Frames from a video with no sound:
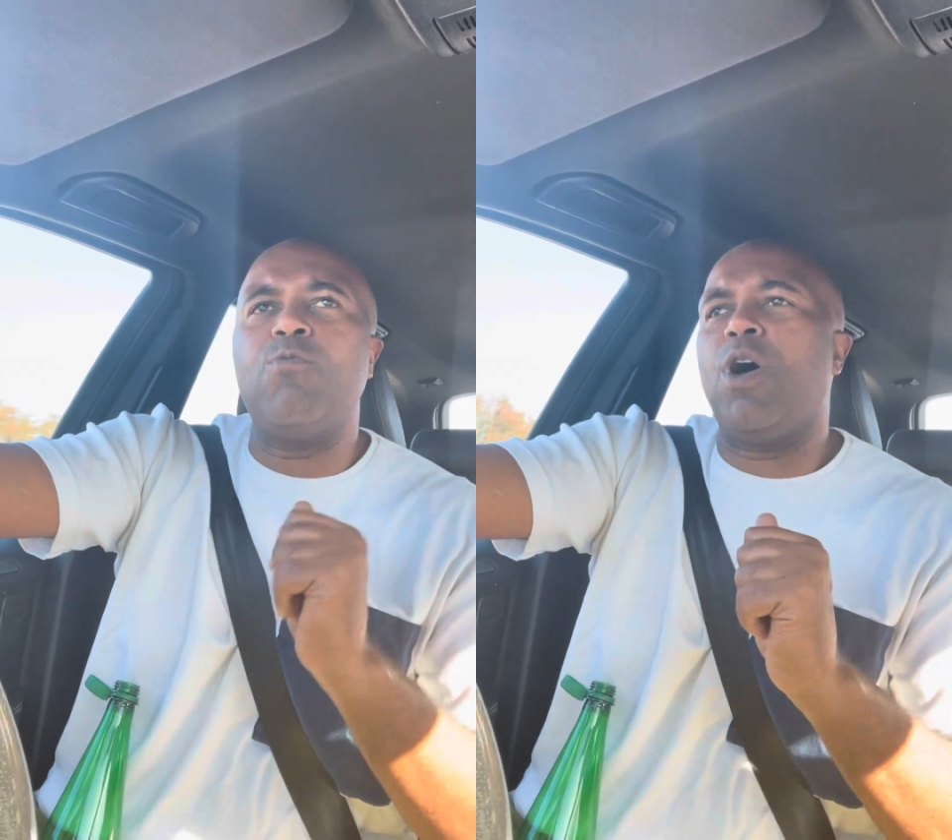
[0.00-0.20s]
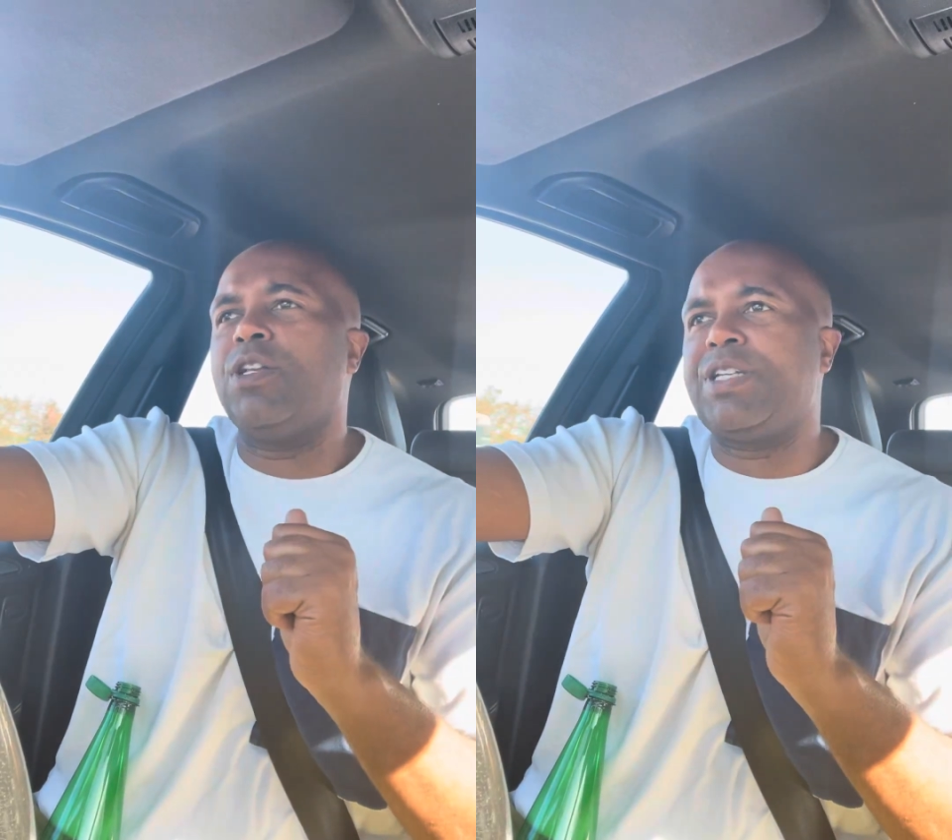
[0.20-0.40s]

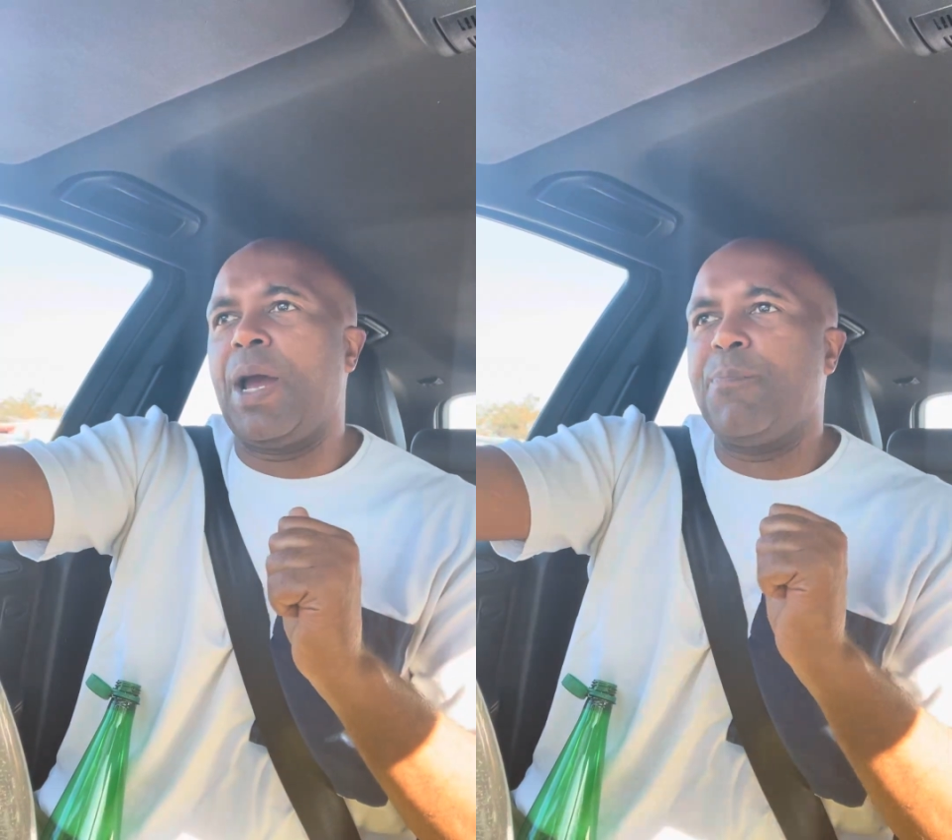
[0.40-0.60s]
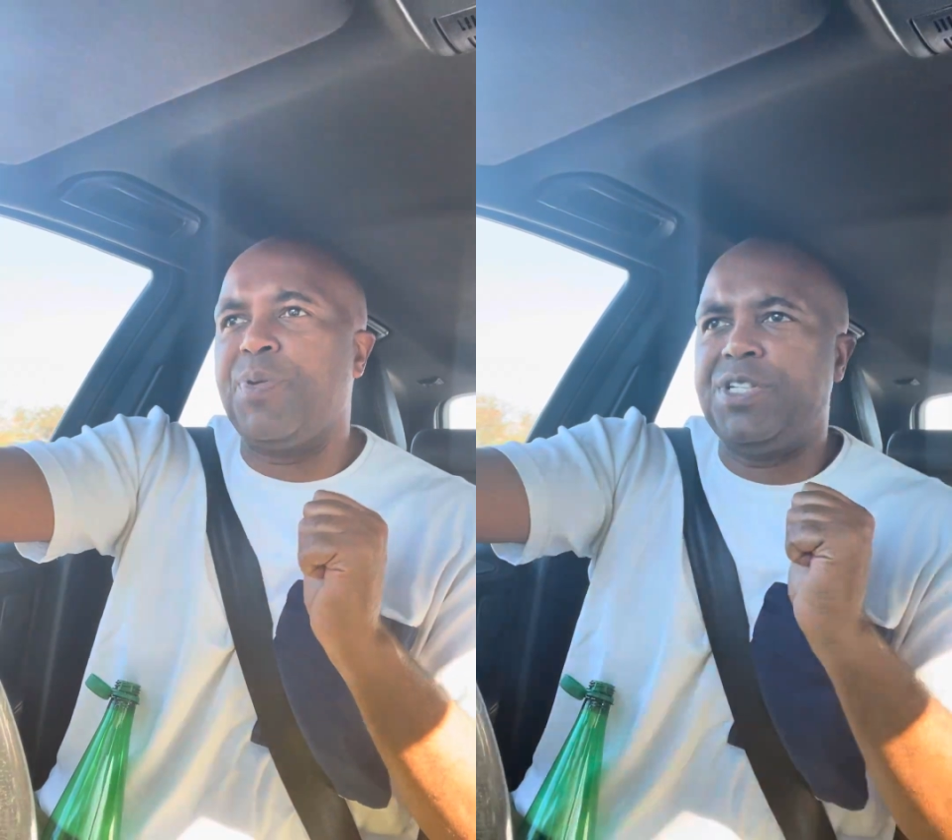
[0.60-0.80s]
World
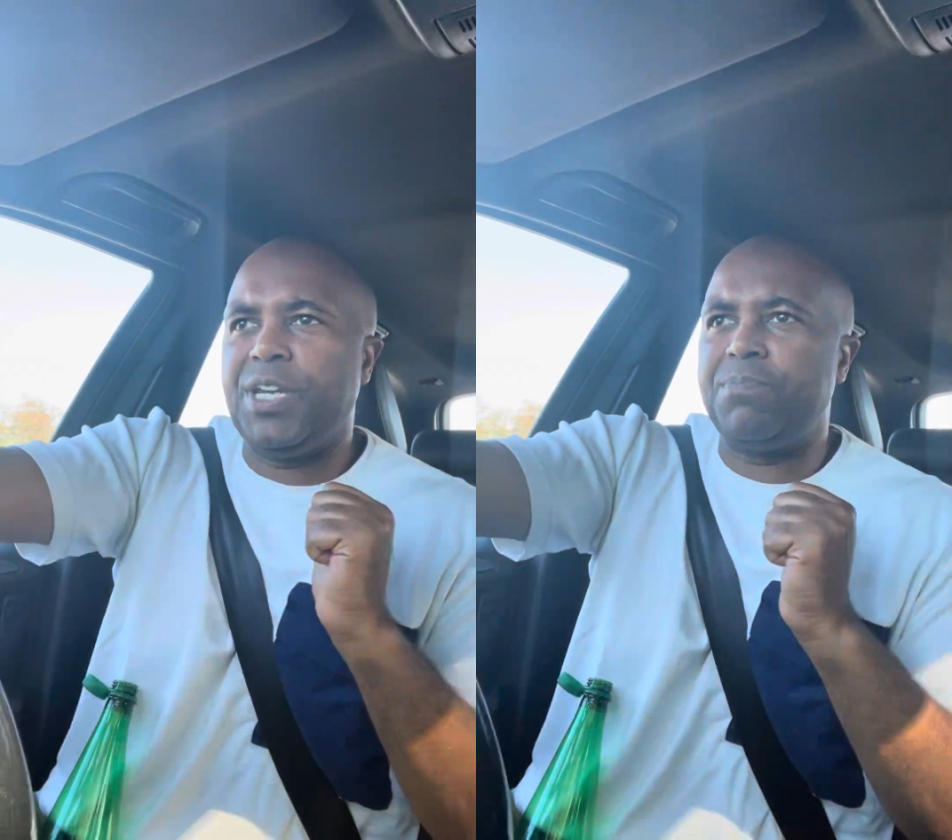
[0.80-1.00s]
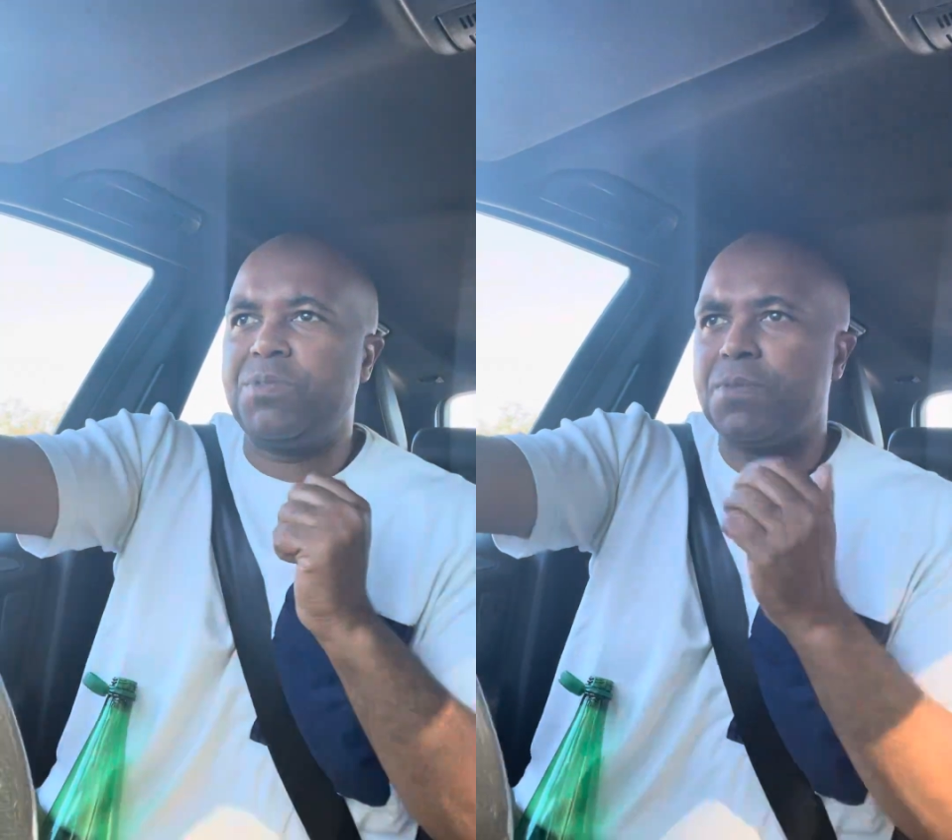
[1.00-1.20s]

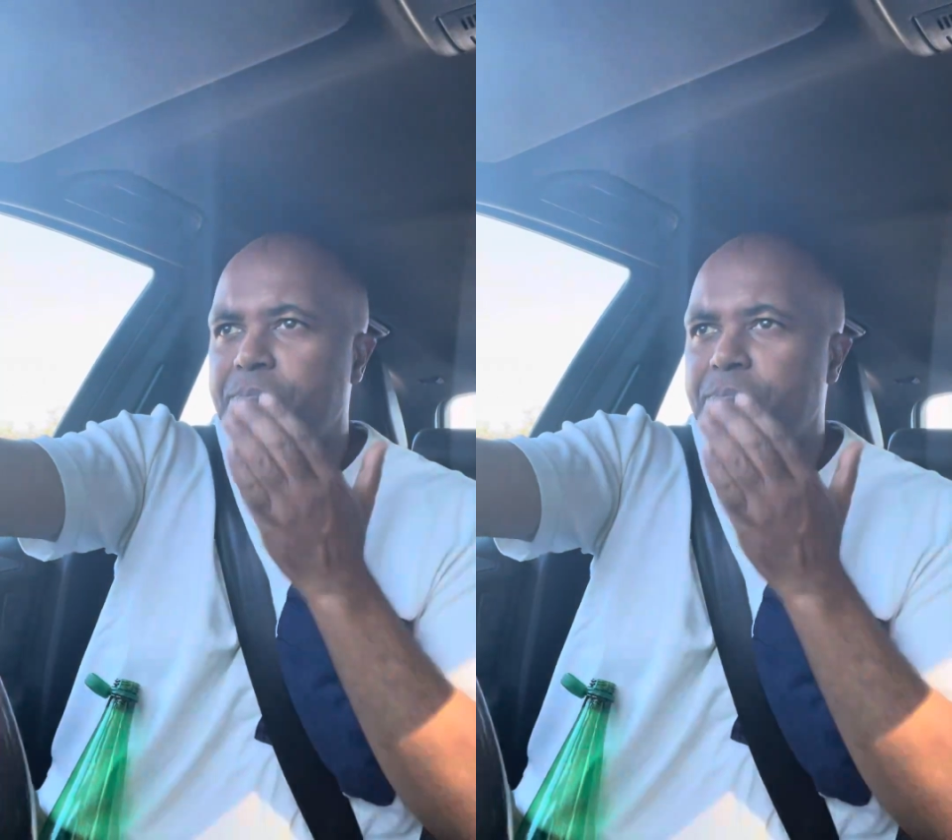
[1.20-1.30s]
Championships.